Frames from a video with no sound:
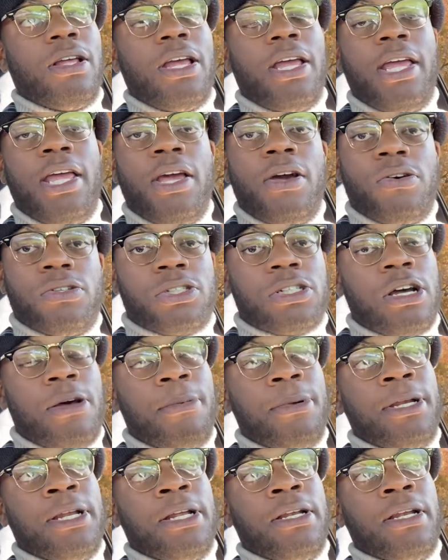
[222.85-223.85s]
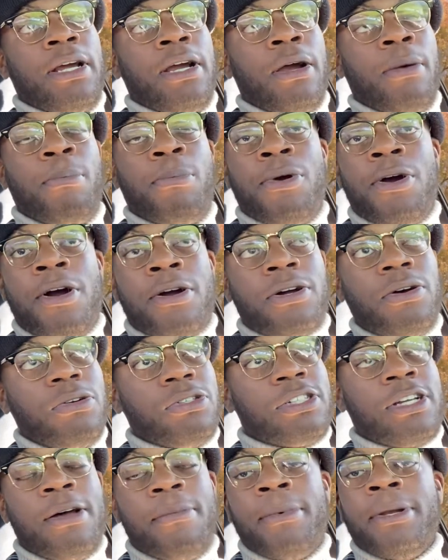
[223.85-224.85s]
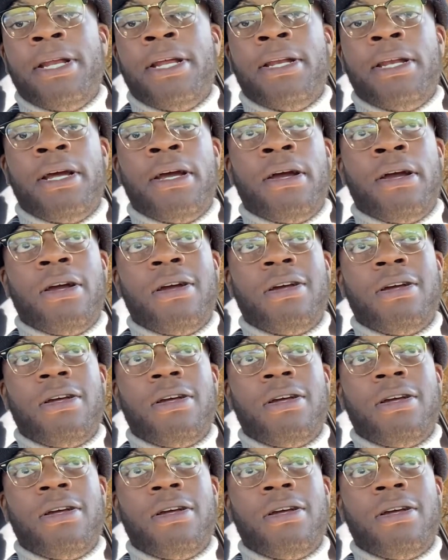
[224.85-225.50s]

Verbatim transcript: Eagles coming in there, Broncos coming in there,